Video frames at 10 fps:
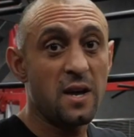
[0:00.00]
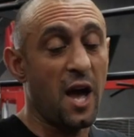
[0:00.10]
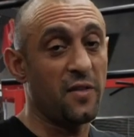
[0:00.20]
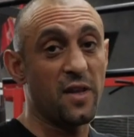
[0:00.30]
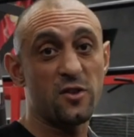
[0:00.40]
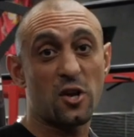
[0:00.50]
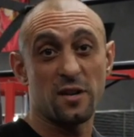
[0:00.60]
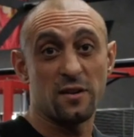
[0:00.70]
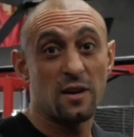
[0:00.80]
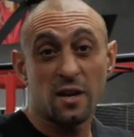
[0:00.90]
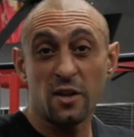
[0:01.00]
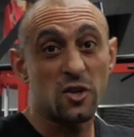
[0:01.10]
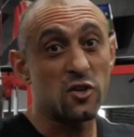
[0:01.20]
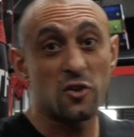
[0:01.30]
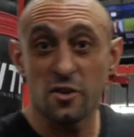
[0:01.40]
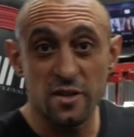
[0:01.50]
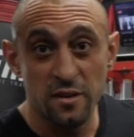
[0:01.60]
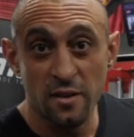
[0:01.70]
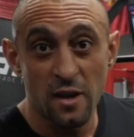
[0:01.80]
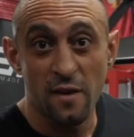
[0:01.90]
And then you can continue to
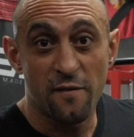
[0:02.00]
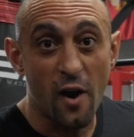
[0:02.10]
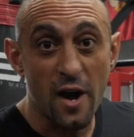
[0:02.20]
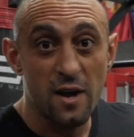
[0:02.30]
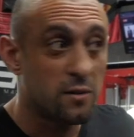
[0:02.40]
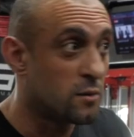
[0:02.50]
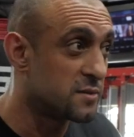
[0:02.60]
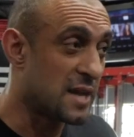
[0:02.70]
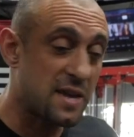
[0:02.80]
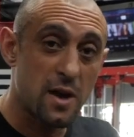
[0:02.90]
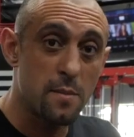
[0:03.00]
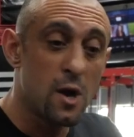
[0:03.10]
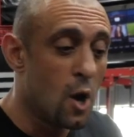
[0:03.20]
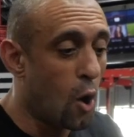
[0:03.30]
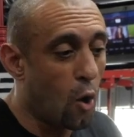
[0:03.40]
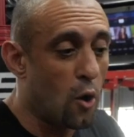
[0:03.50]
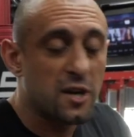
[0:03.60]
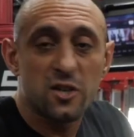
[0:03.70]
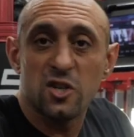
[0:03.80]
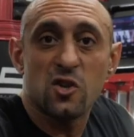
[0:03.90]
fight, knee them, or you
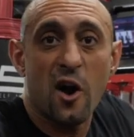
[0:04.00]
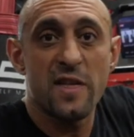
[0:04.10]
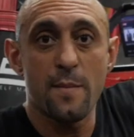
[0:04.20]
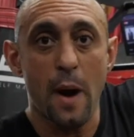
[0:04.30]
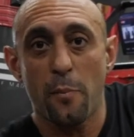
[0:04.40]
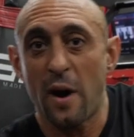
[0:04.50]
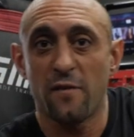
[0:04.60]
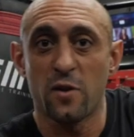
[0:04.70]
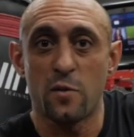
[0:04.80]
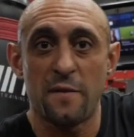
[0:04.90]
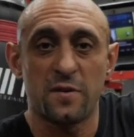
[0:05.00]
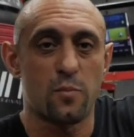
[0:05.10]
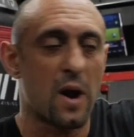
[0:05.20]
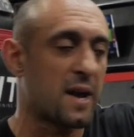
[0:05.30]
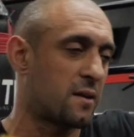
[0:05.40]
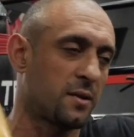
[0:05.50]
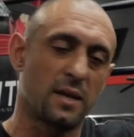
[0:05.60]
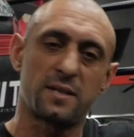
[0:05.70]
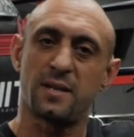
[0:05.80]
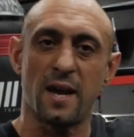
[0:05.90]
can just tie them up, wait for the ref to break.
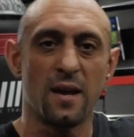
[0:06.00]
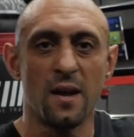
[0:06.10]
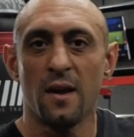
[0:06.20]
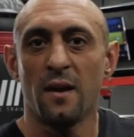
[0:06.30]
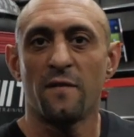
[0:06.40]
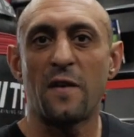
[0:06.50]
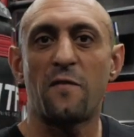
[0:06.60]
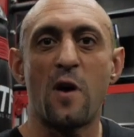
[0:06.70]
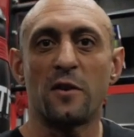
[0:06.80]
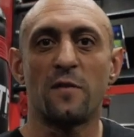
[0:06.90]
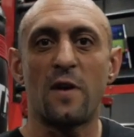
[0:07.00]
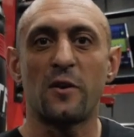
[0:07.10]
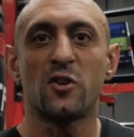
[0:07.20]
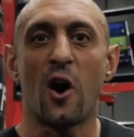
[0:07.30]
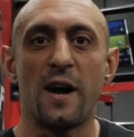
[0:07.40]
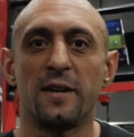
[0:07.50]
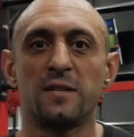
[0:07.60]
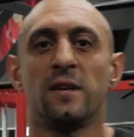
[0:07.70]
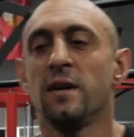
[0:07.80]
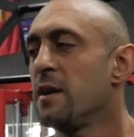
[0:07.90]
Let's say 5th round, you're very tired.
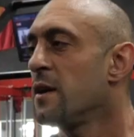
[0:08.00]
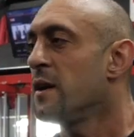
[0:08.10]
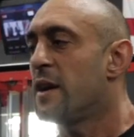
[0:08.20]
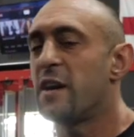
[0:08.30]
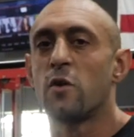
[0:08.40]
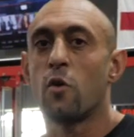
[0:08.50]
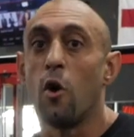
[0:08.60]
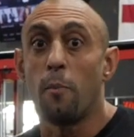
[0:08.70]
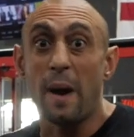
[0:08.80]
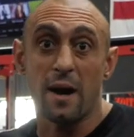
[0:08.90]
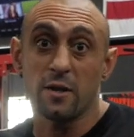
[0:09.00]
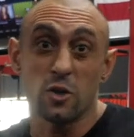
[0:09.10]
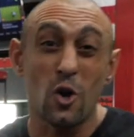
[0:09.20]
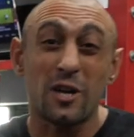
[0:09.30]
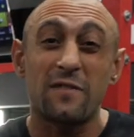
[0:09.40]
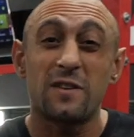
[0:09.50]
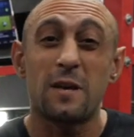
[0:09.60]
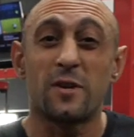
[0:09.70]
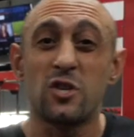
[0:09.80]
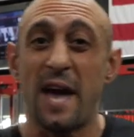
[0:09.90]
Either or, but you're not giving
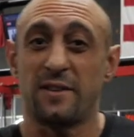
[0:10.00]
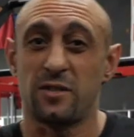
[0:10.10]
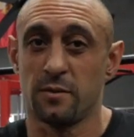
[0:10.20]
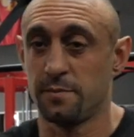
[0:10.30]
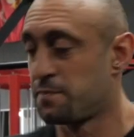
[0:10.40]
them a chance.